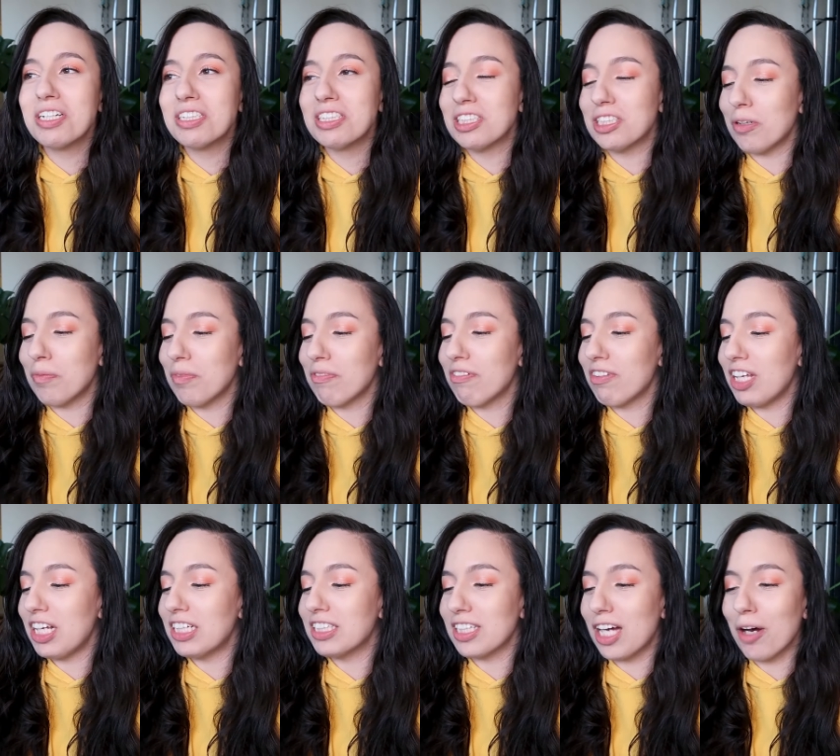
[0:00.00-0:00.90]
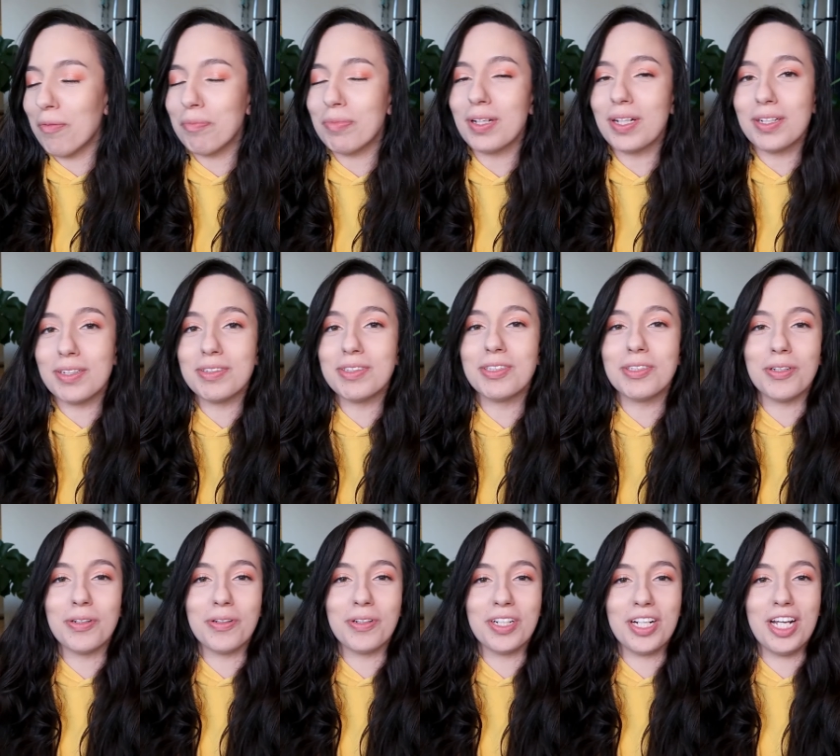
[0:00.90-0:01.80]
some of these uploads
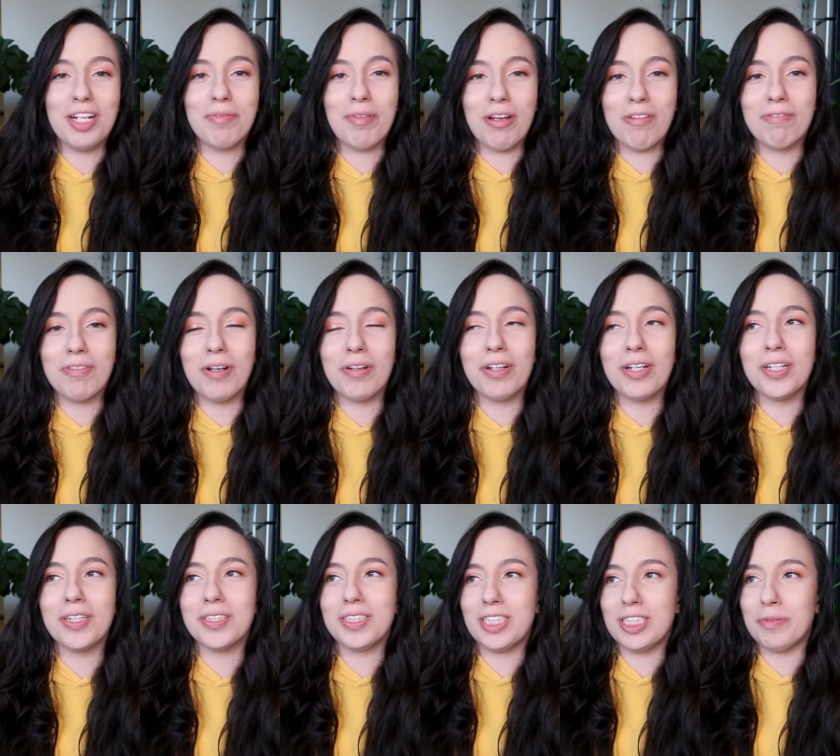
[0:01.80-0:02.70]
or in my photos,